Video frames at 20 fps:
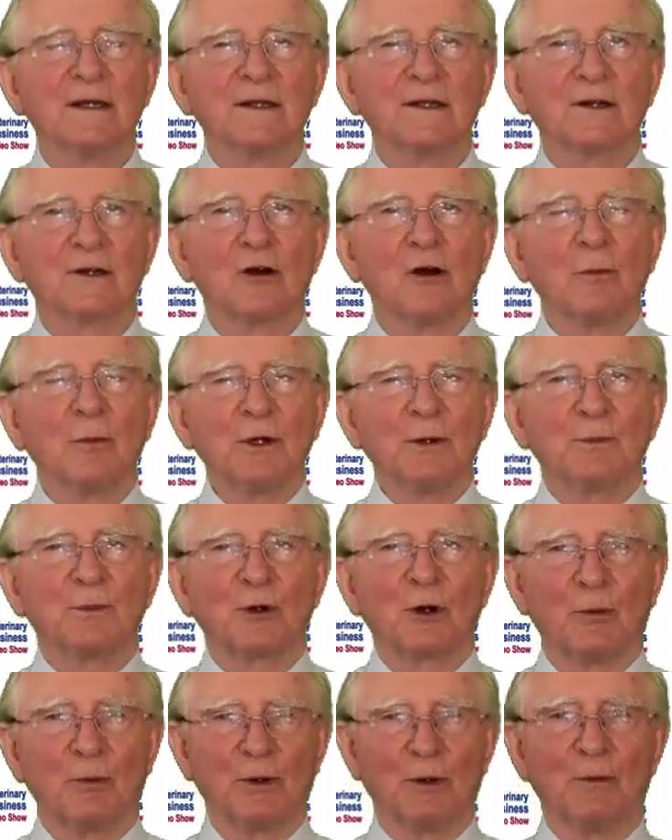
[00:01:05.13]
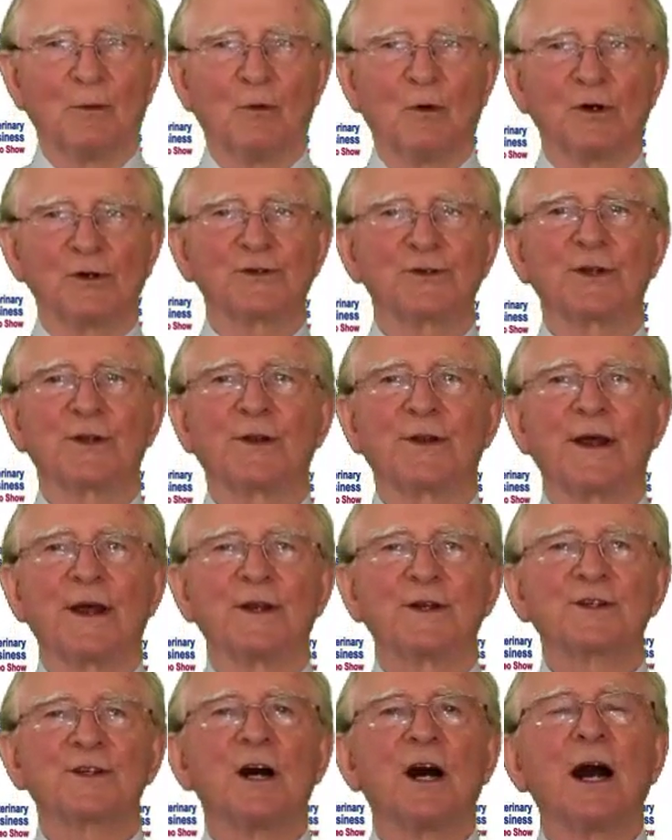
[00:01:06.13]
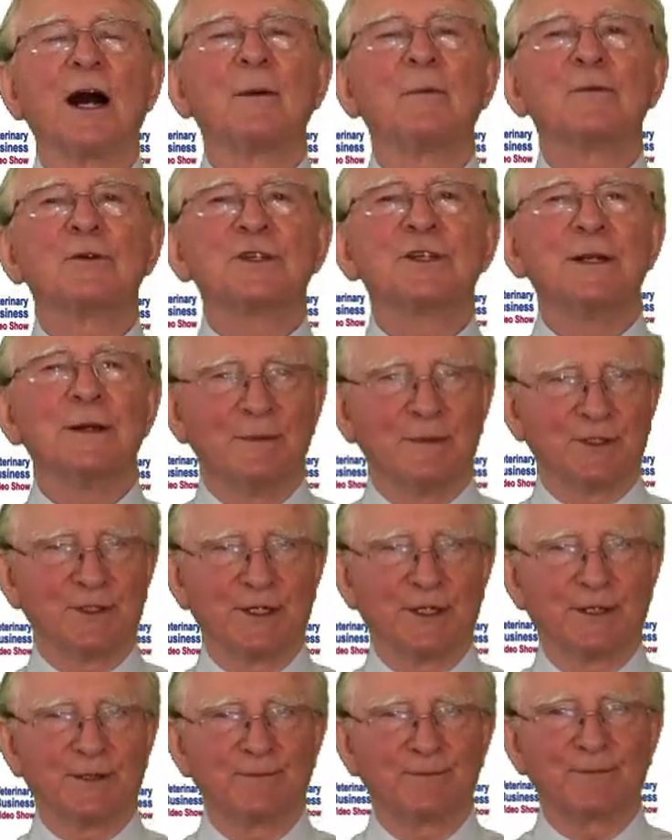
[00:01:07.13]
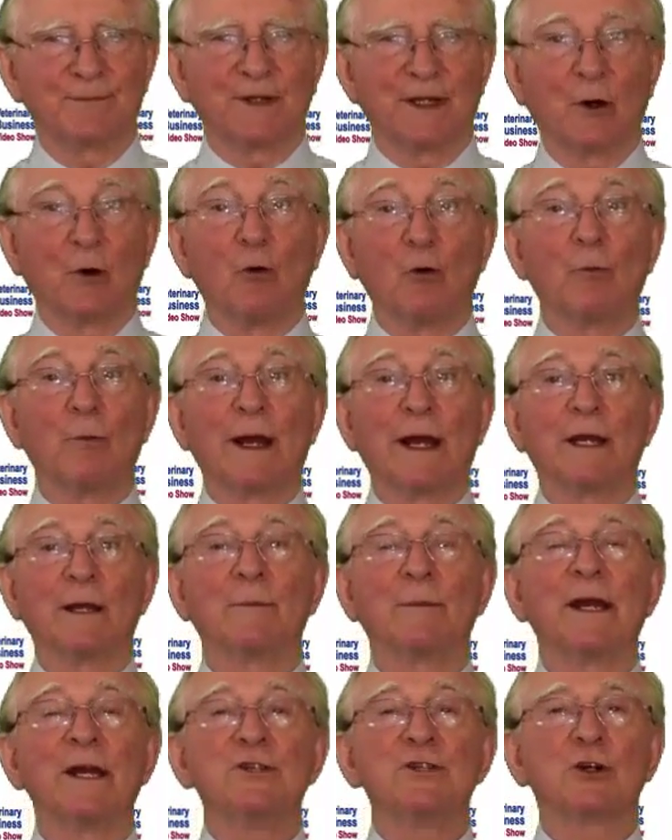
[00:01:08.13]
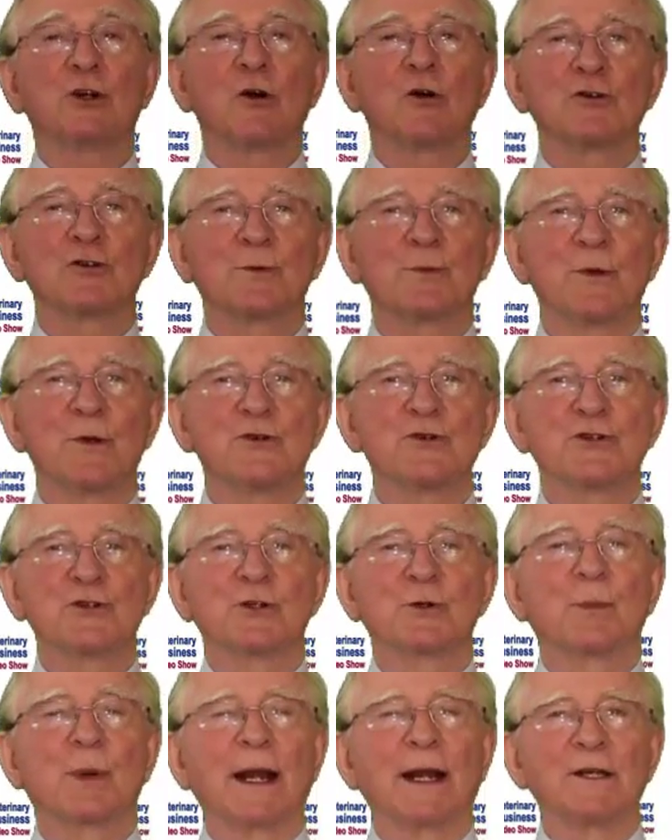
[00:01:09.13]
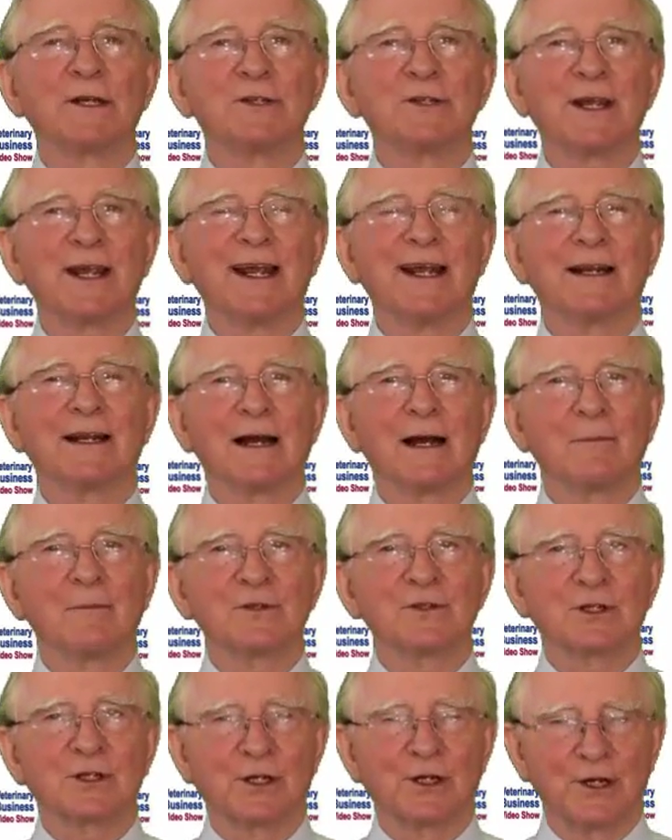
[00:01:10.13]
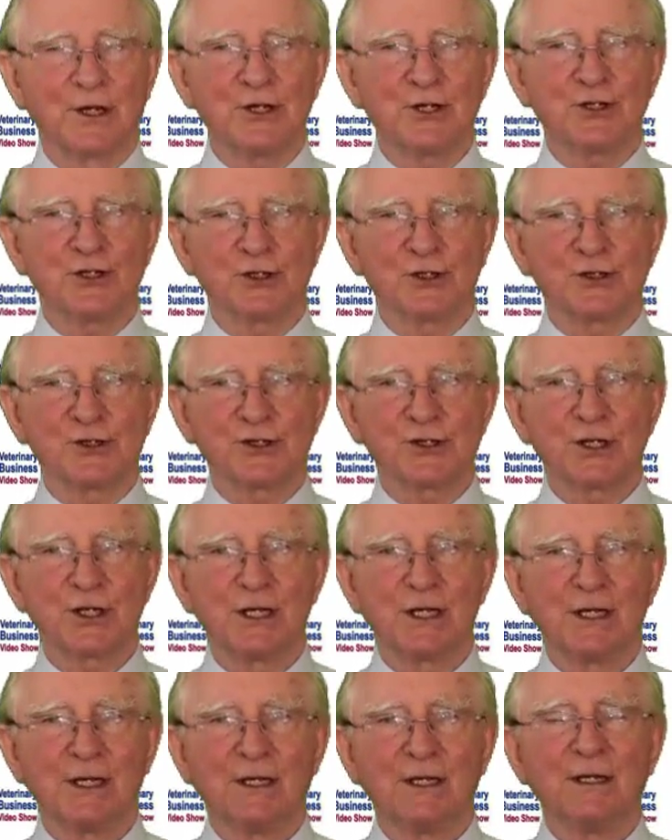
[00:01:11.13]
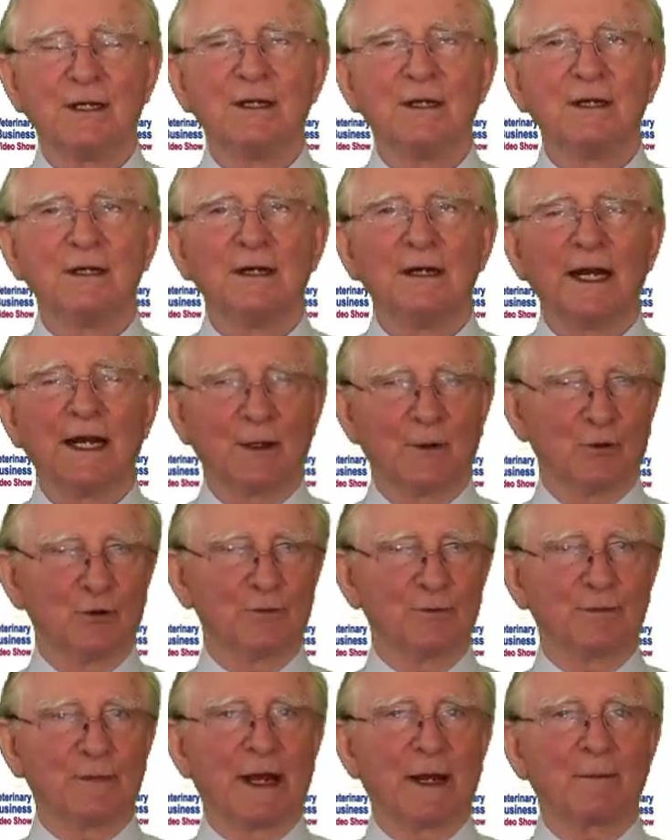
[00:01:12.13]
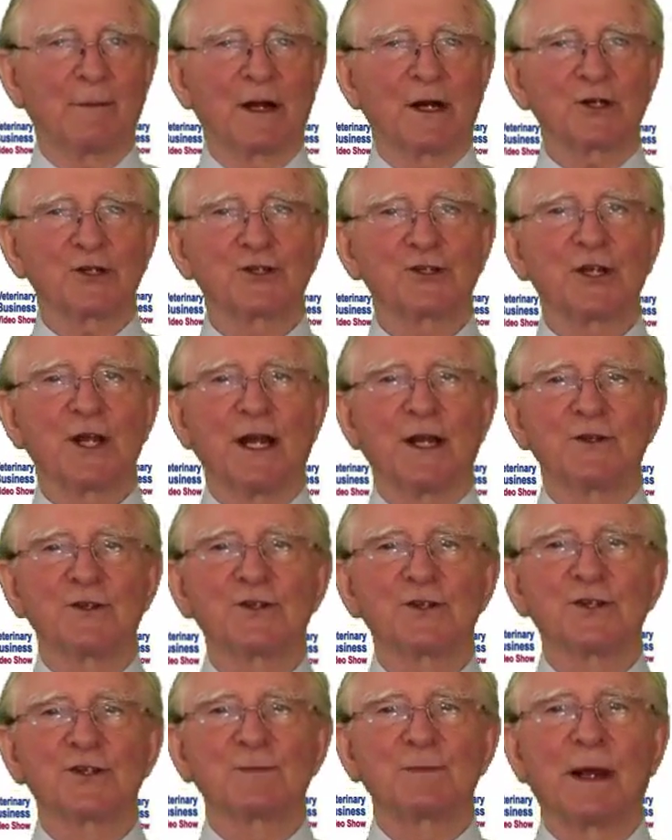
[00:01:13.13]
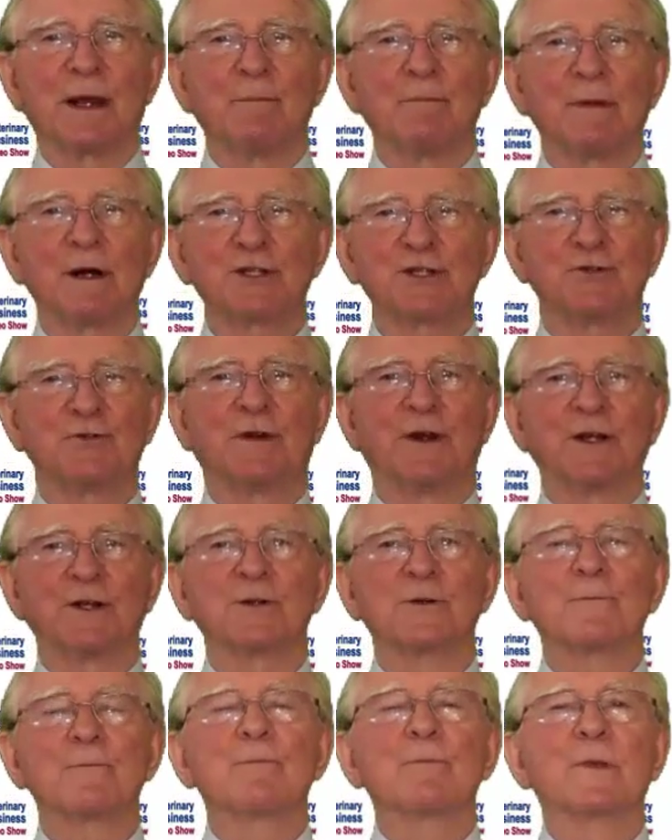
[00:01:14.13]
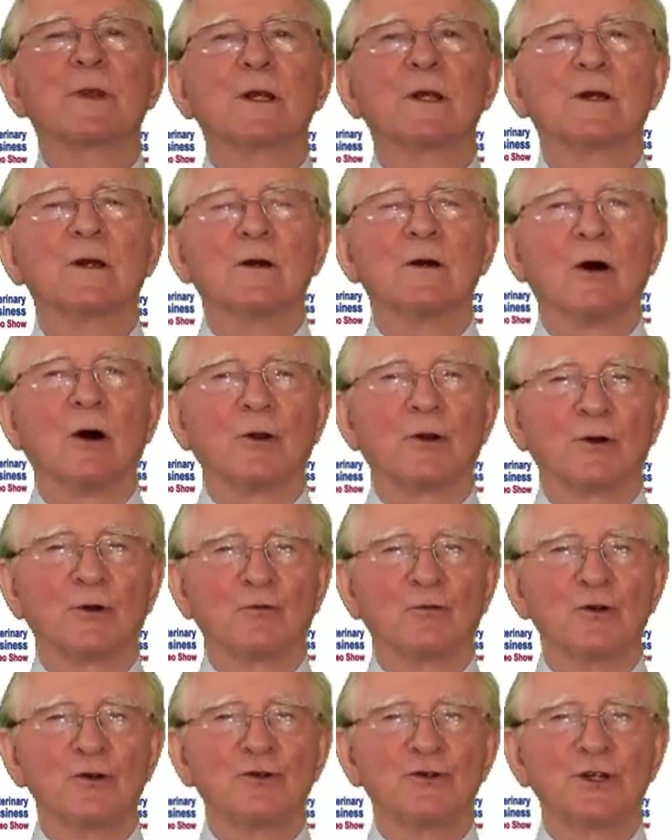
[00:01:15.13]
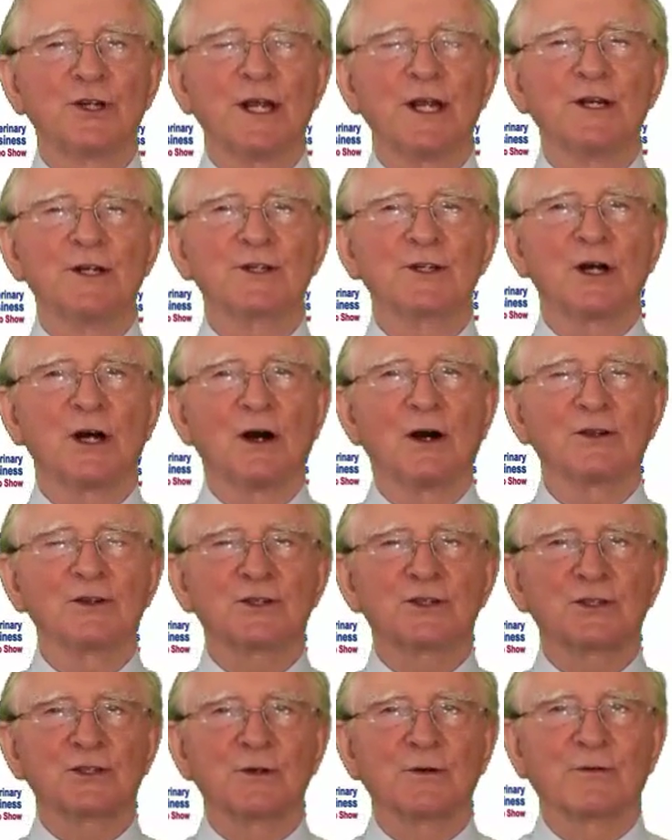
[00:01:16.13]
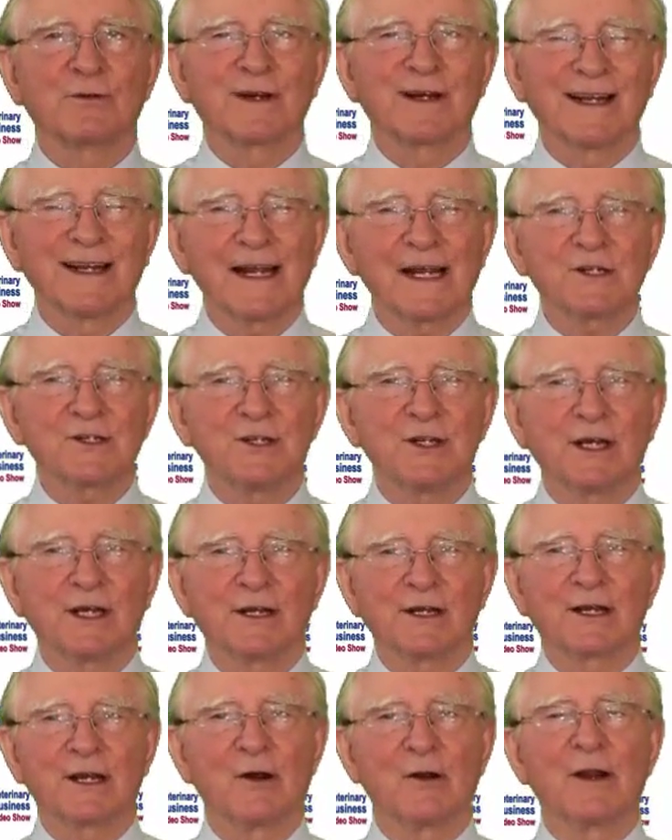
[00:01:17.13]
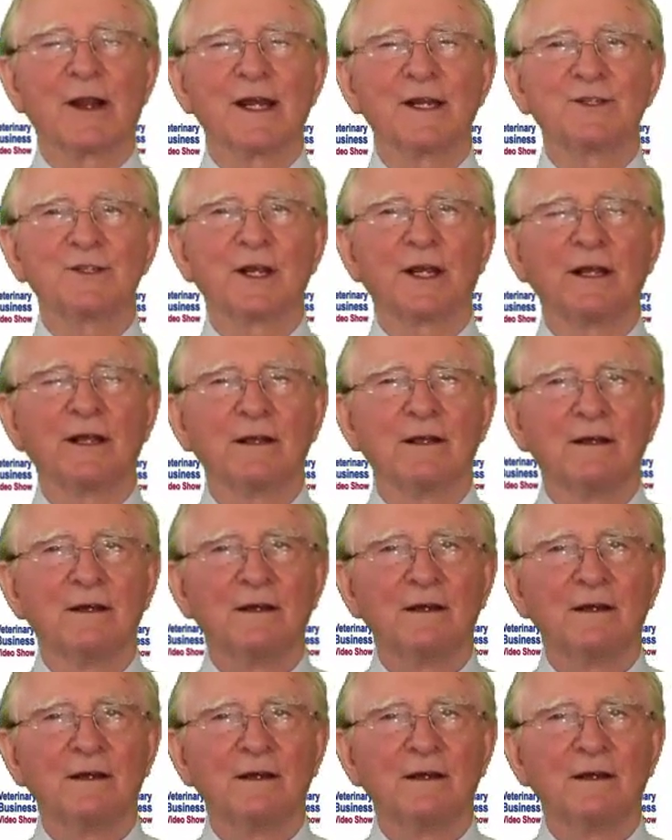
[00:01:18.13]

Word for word: The common problem was that their time was limited. They all made a major contribution to practice income as clinicians, and it wouldn't make much sense to spend much of it on the routine tasks of collecting and collating